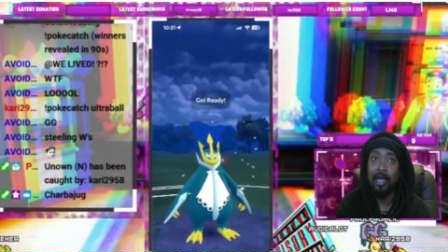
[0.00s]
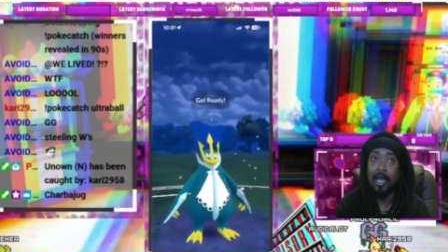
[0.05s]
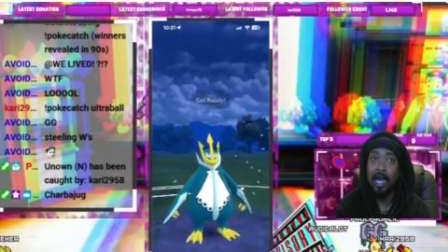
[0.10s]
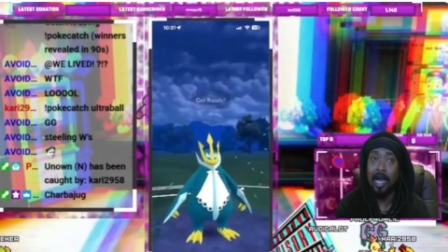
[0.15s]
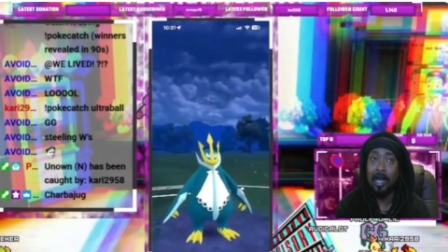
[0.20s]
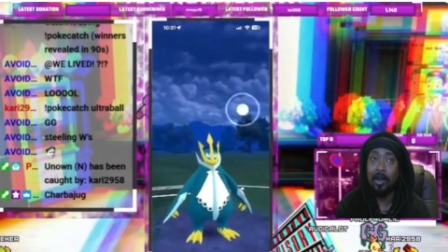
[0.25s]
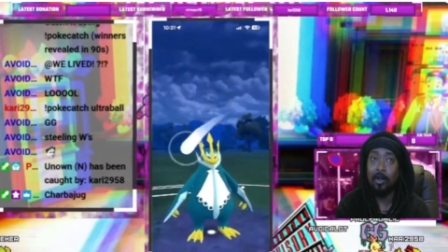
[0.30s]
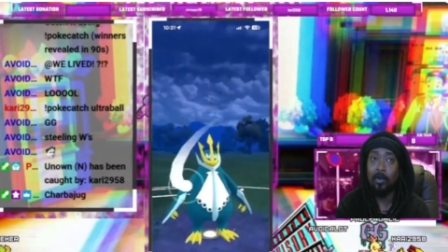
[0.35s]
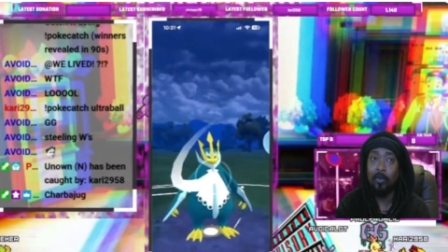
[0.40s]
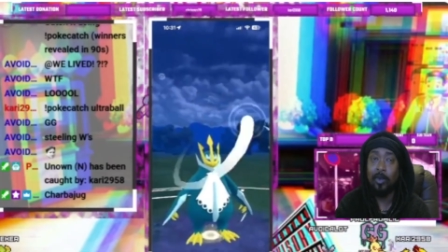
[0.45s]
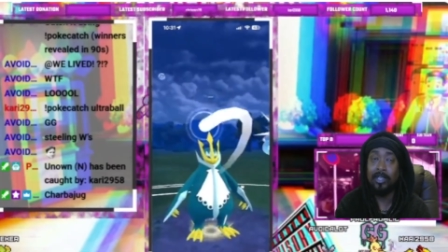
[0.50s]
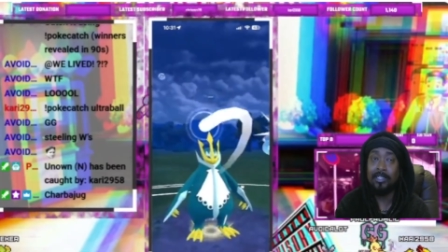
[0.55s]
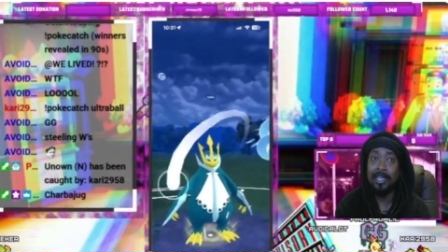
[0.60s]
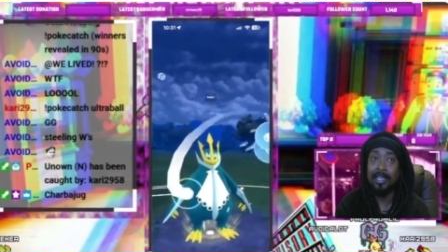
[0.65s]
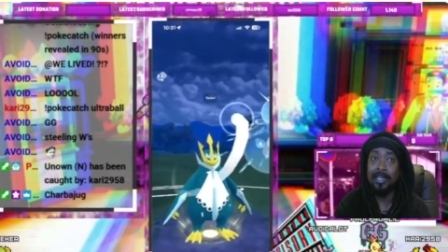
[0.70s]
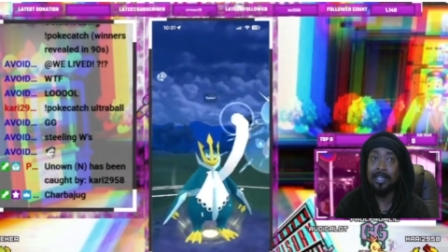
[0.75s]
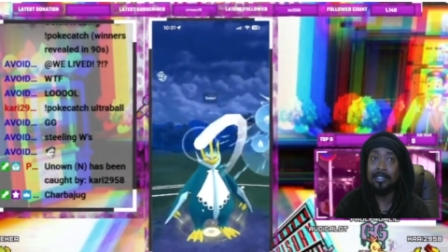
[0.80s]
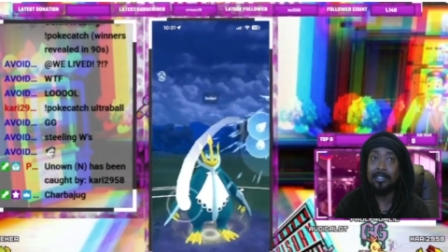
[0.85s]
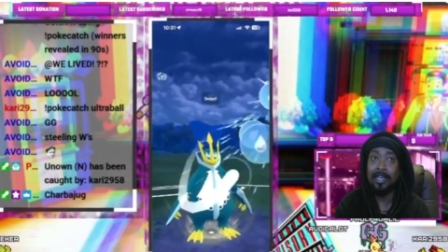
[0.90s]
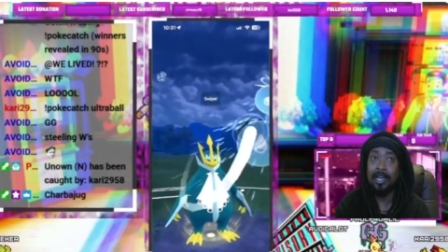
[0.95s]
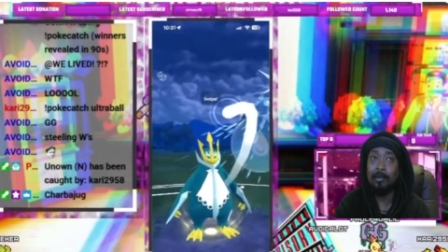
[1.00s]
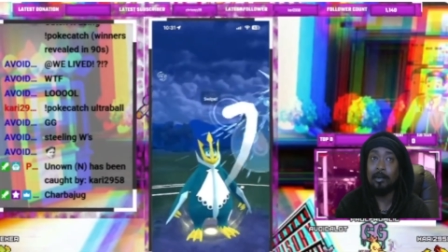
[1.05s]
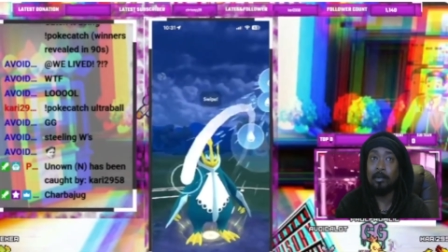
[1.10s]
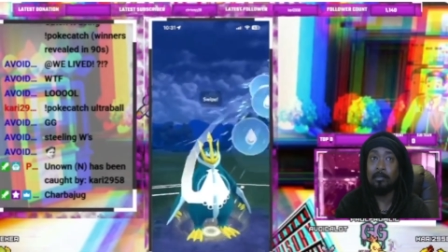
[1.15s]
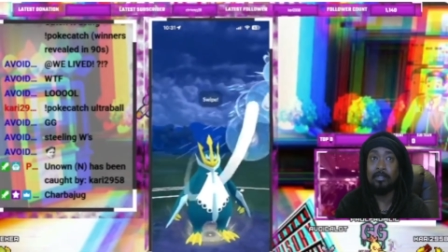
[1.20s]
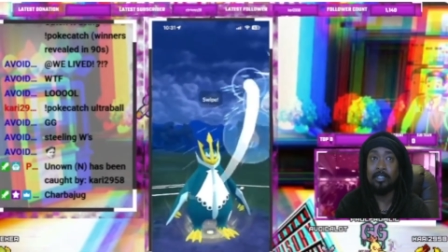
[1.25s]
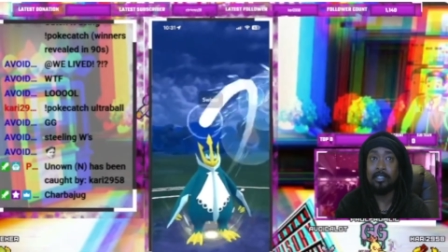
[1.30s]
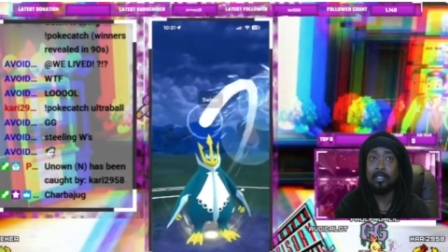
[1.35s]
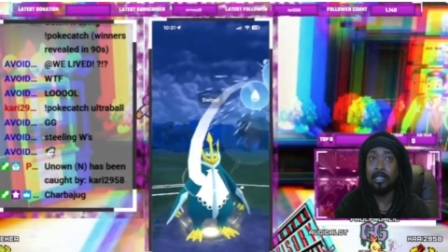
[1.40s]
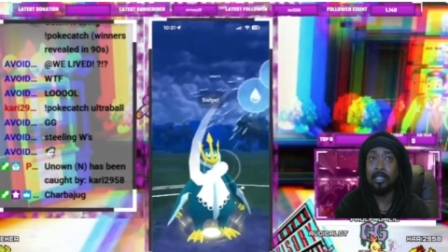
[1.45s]
I don't waste any time. I'm
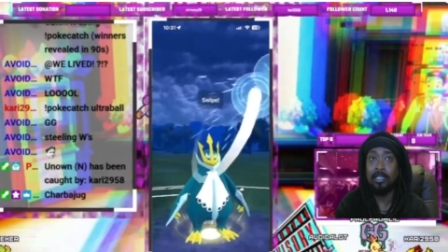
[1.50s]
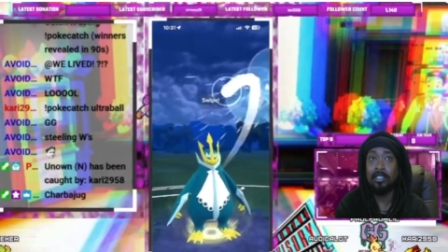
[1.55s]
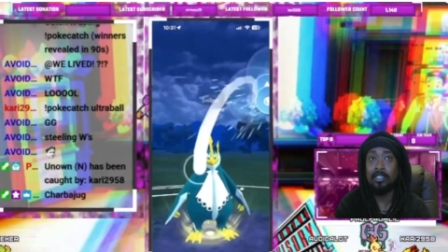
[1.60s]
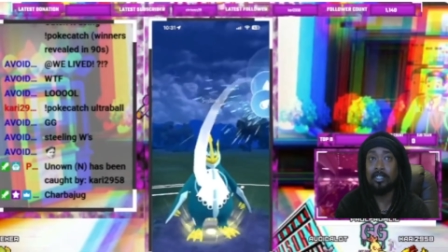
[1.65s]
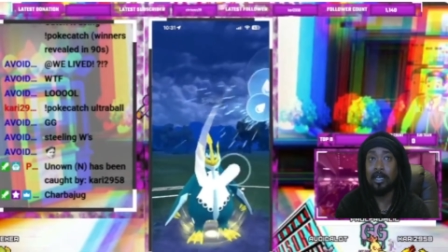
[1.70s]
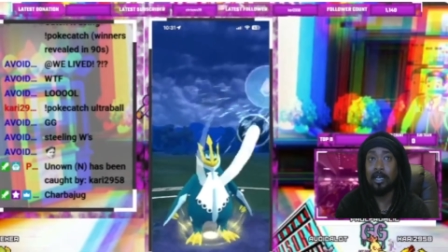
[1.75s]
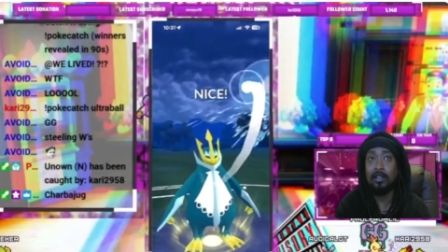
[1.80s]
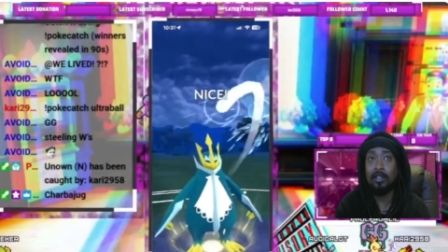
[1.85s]
just gonna chuck